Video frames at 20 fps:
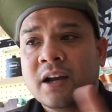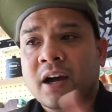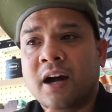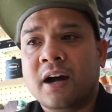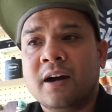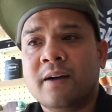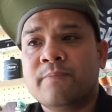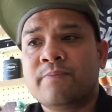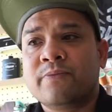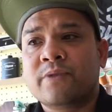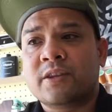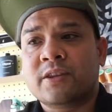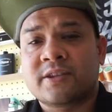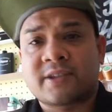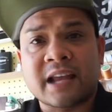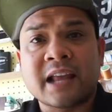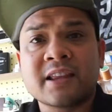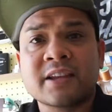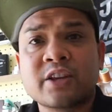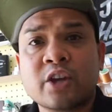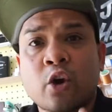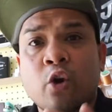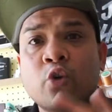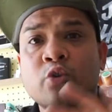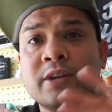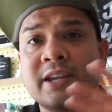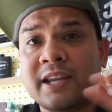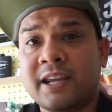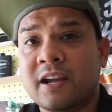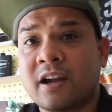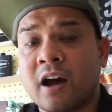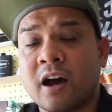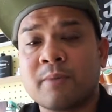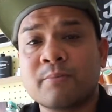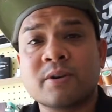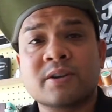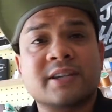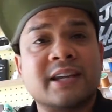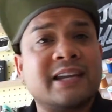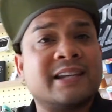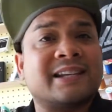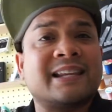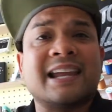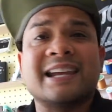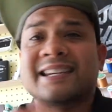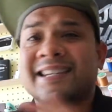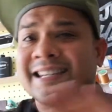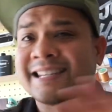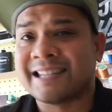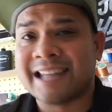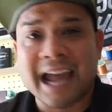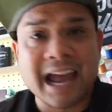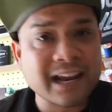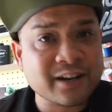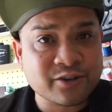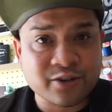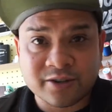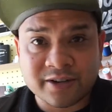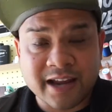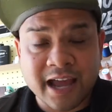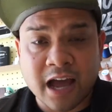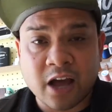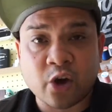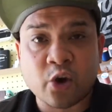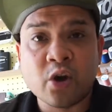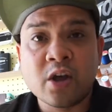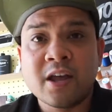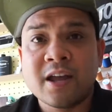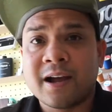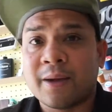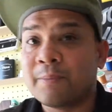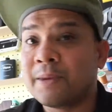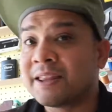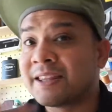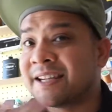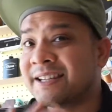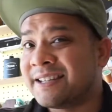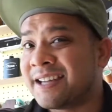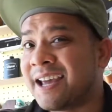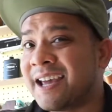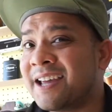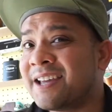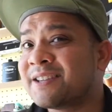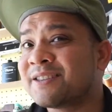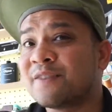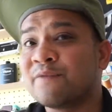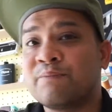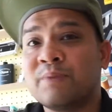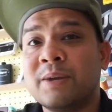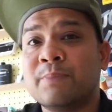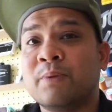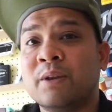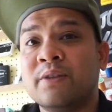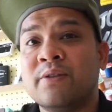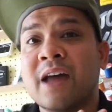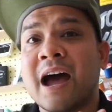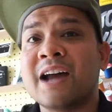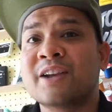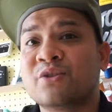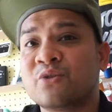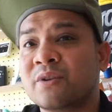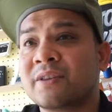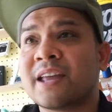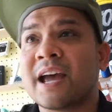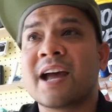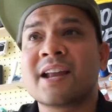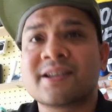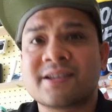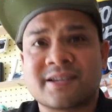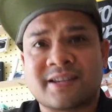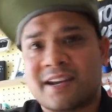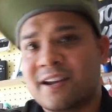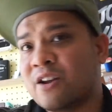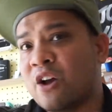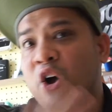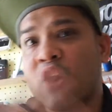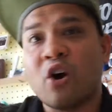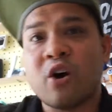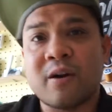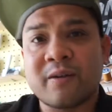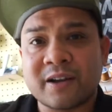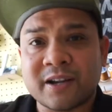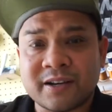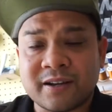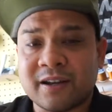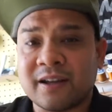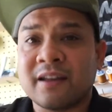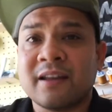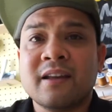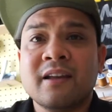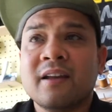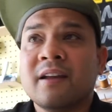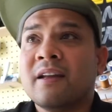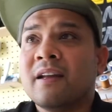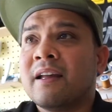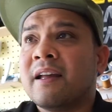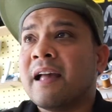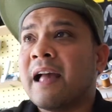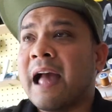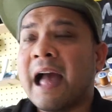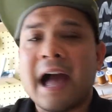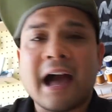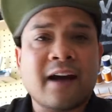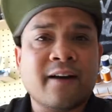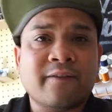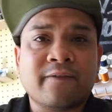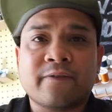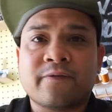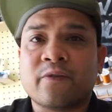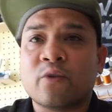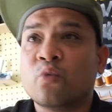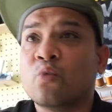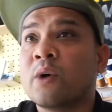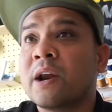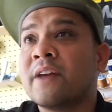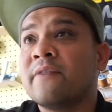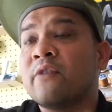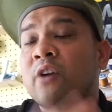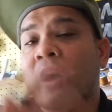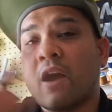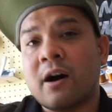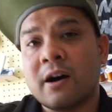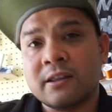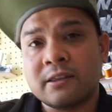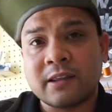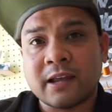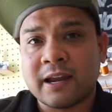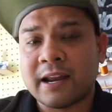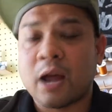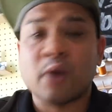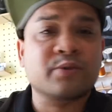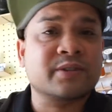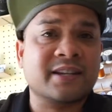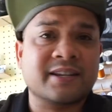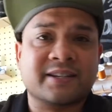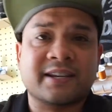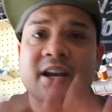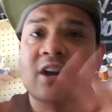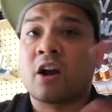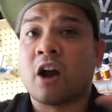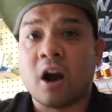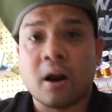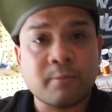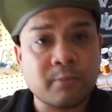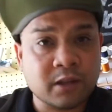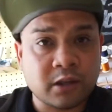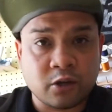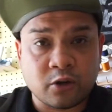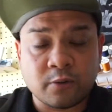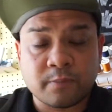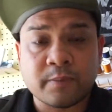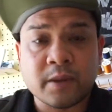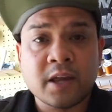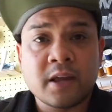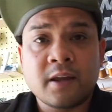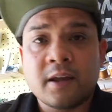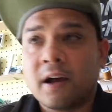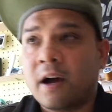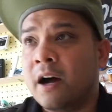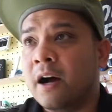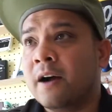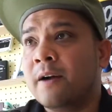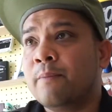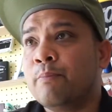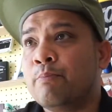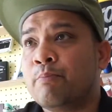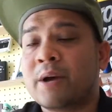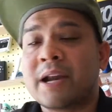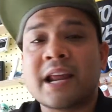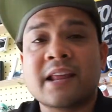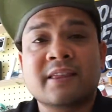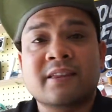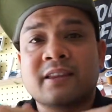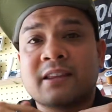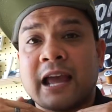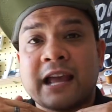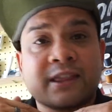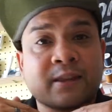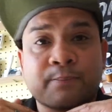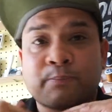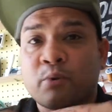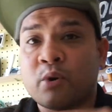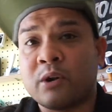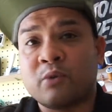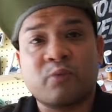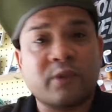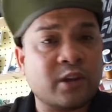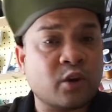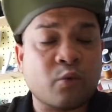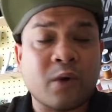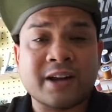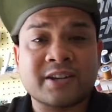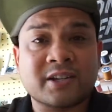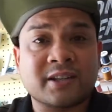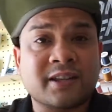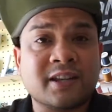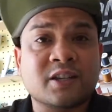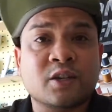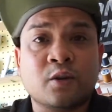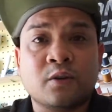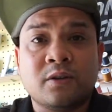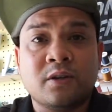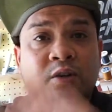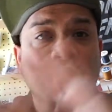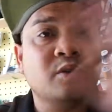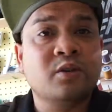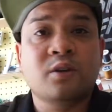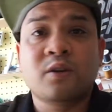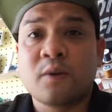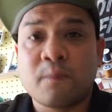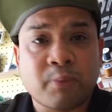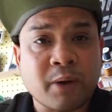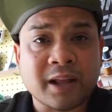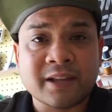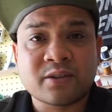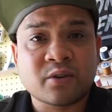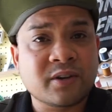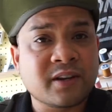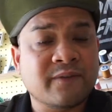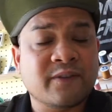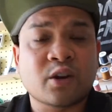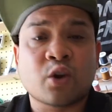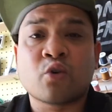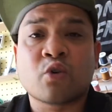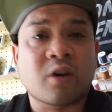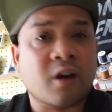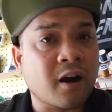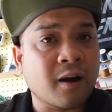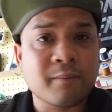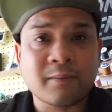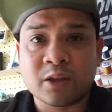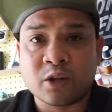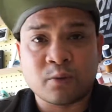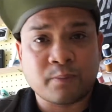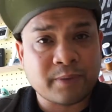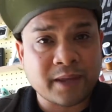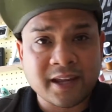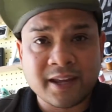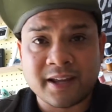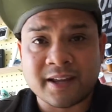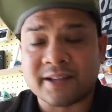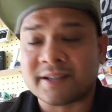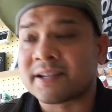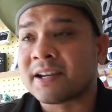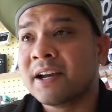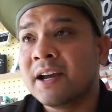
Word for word: Um, selling your own e-commerce is like standard now. I mean, the days of people not doing that and saying, "Oh, I'm gonna have whatever online." I was gonna say Karmaloop, um, but at the, at the point when you're watching this, you you you probably don't even know what Karmaloop is.